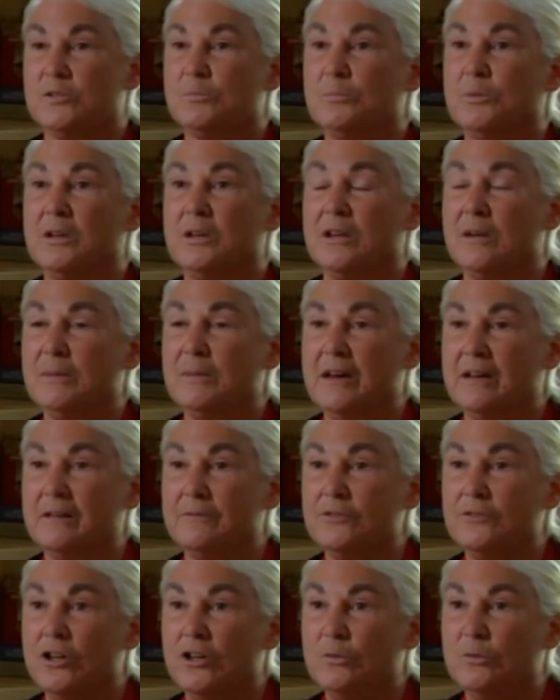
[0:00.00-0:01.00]
sprung up out
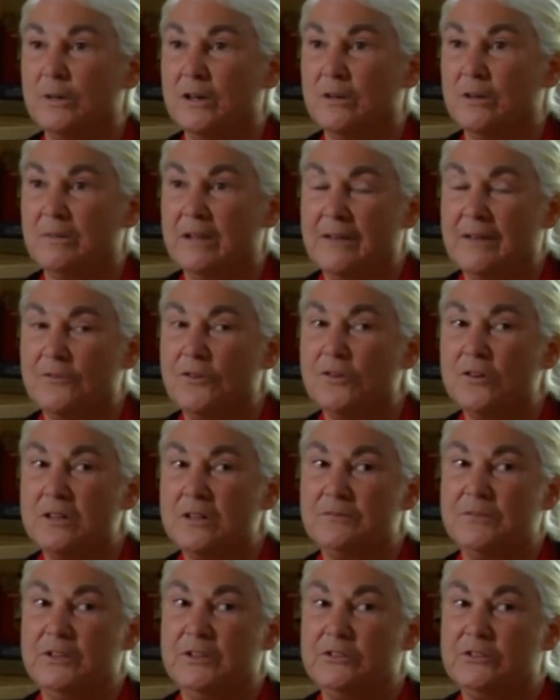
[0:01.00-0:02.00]
of nowhere. We have all
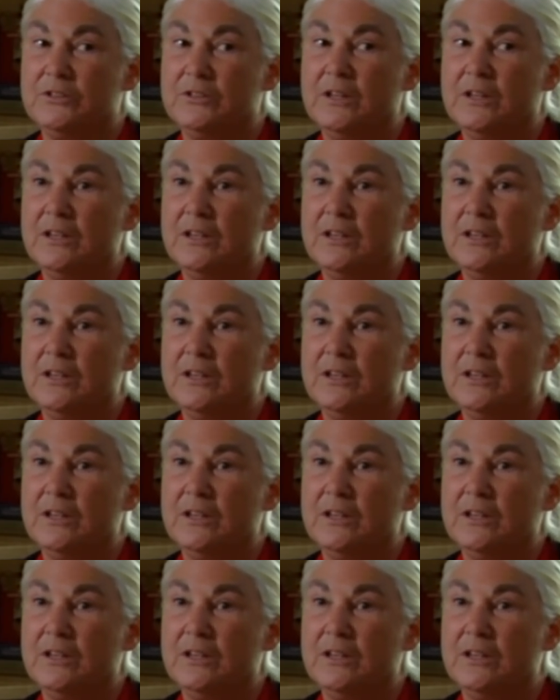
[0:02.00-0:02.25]
of these